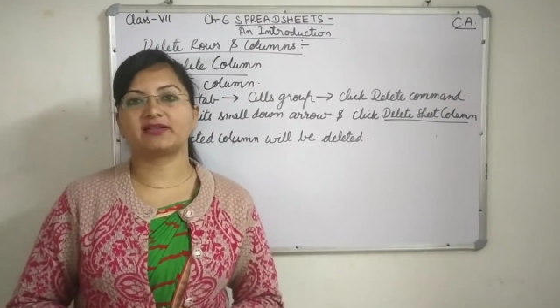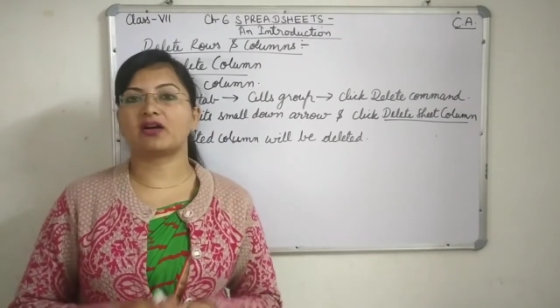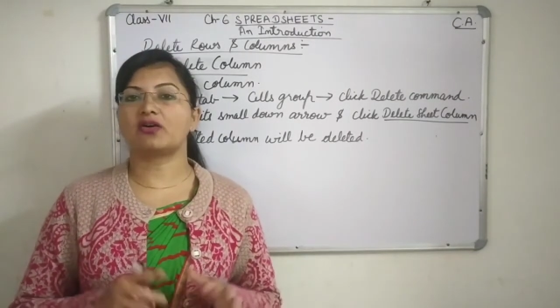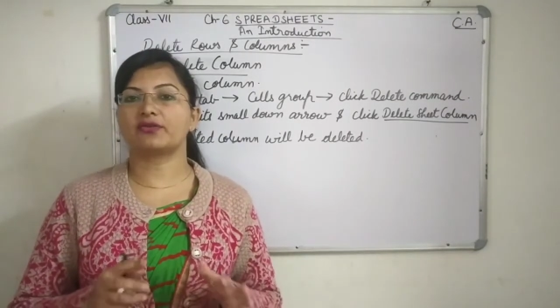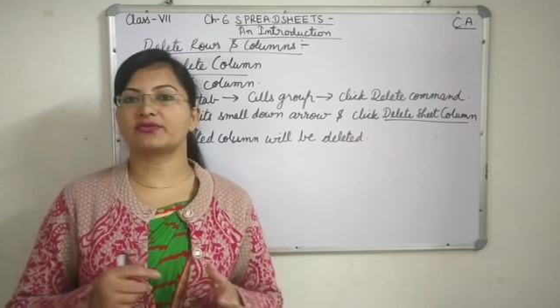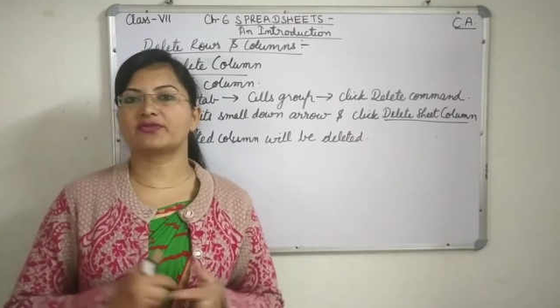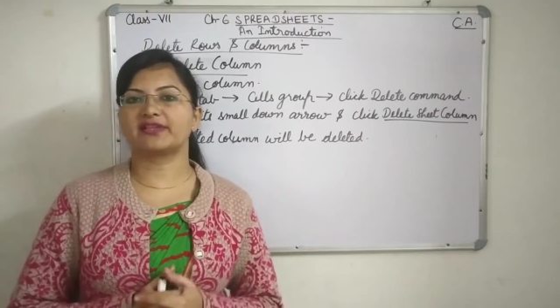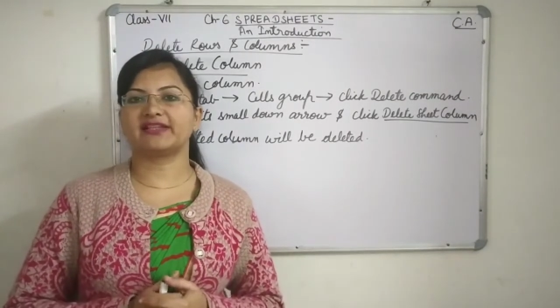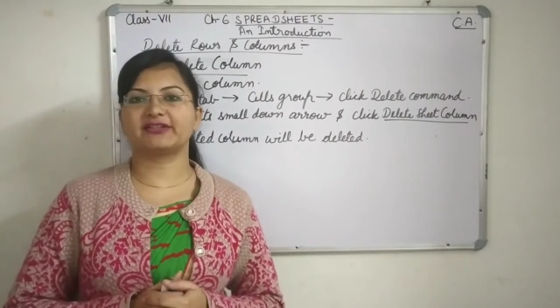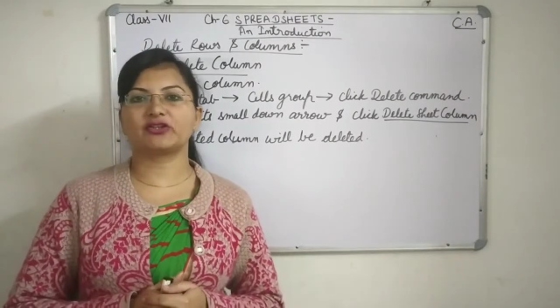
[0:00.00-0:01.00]
Now how to
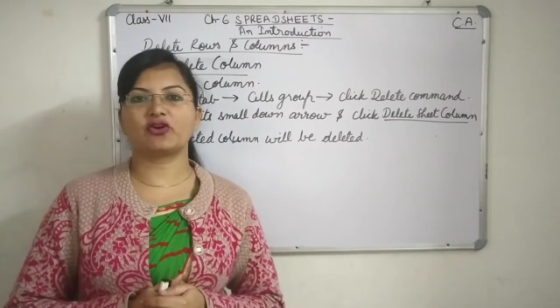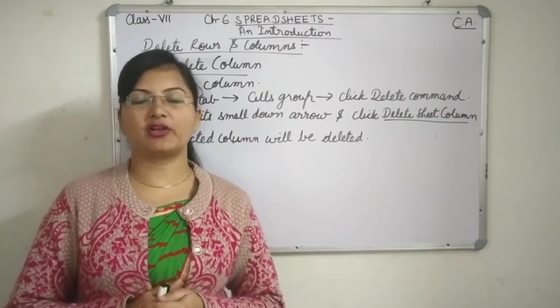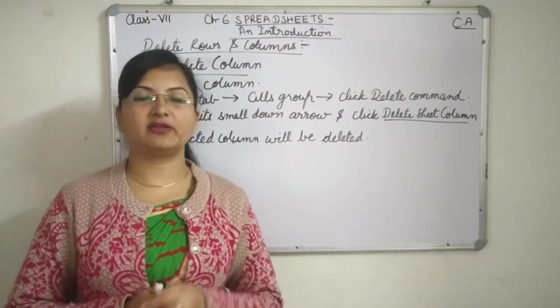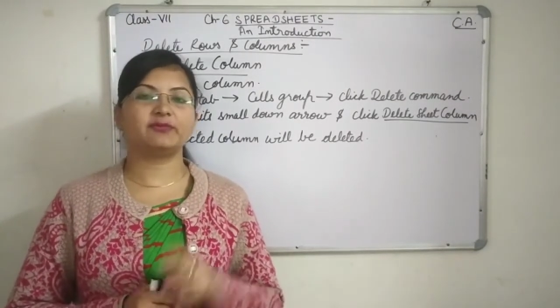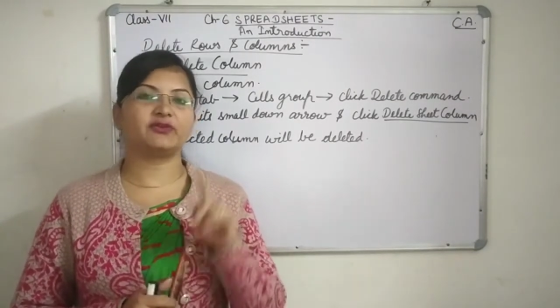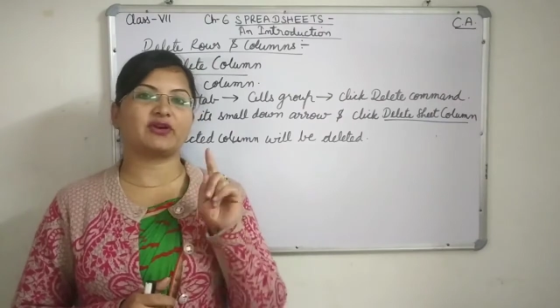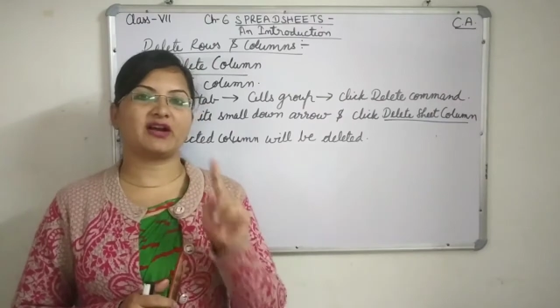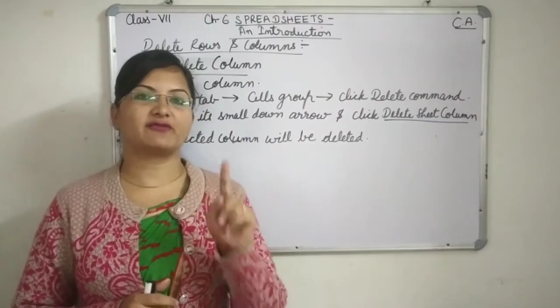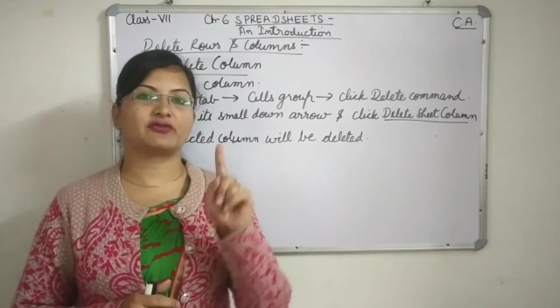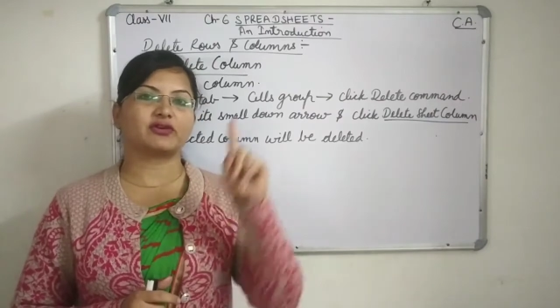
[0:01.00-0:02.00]
select the column? You
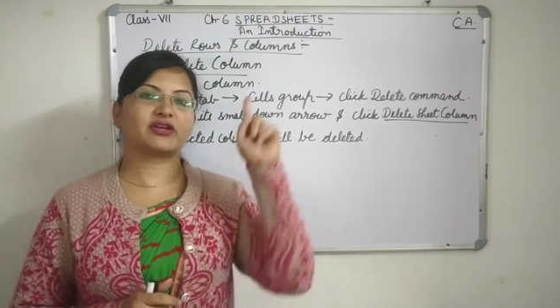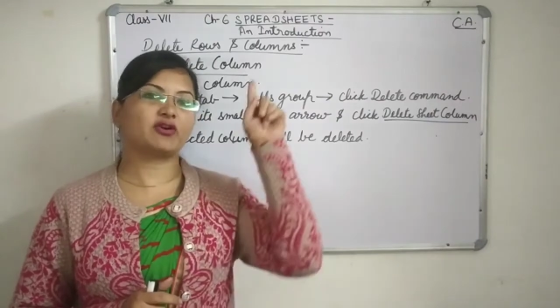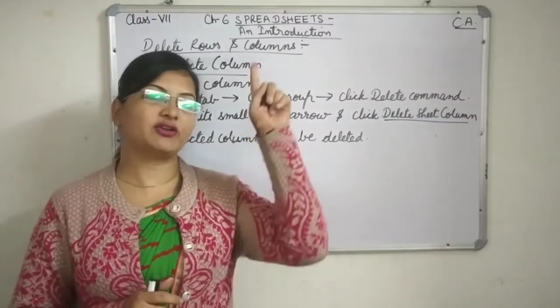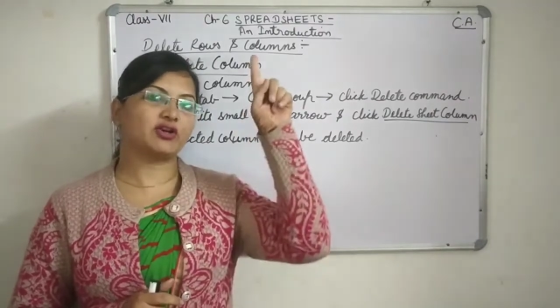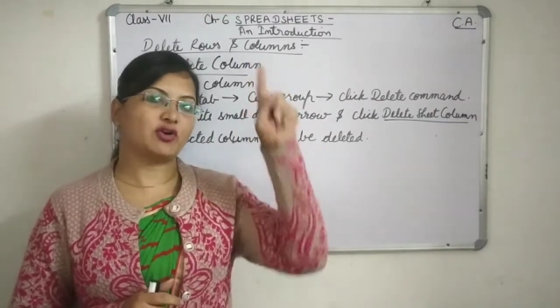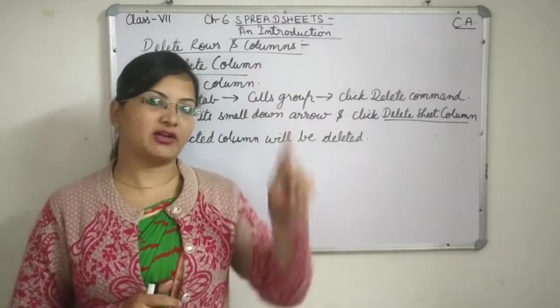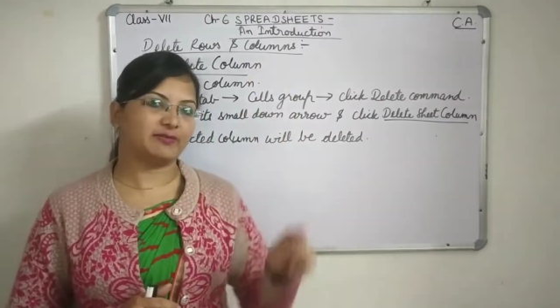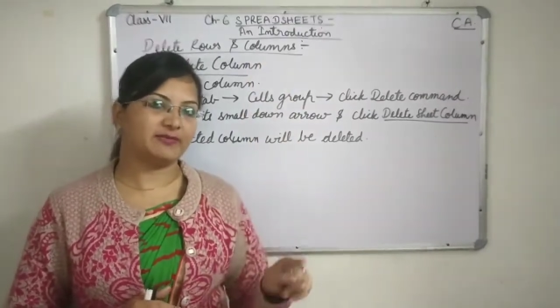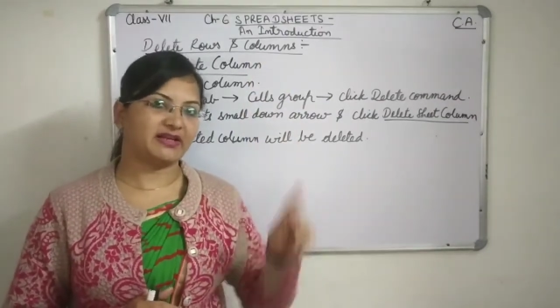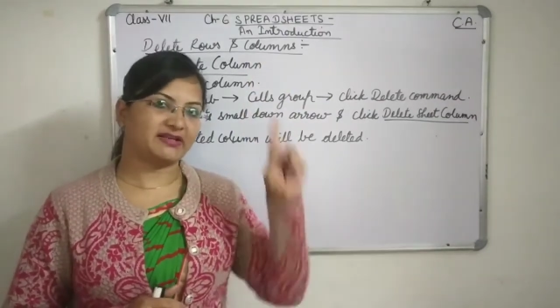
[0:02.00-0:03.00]
have to click on the
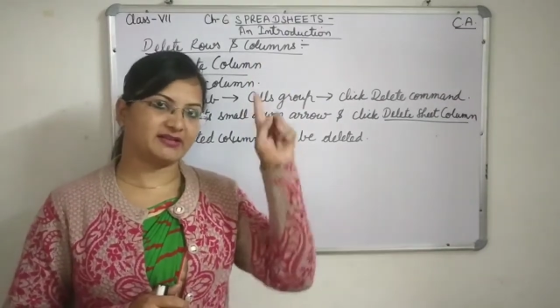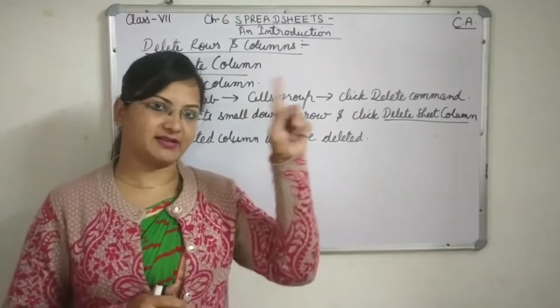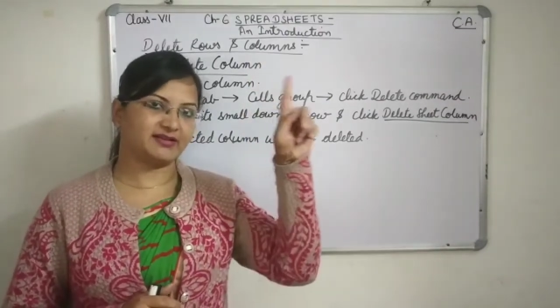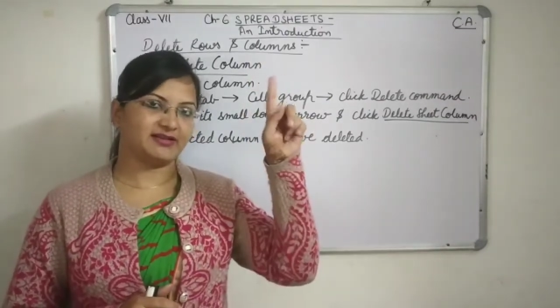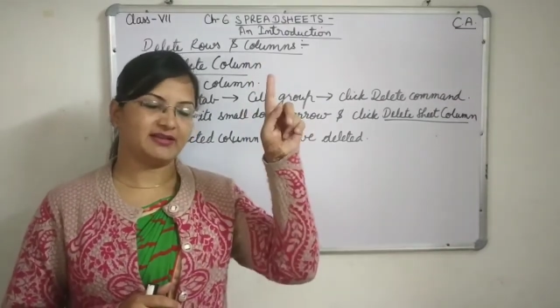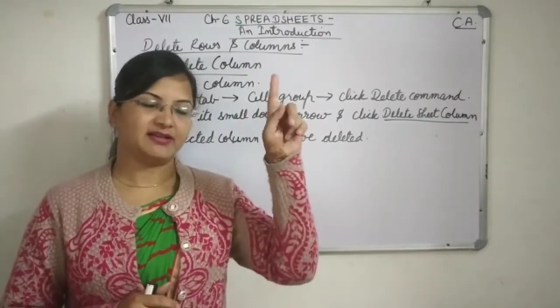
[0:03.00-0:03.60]
column letter.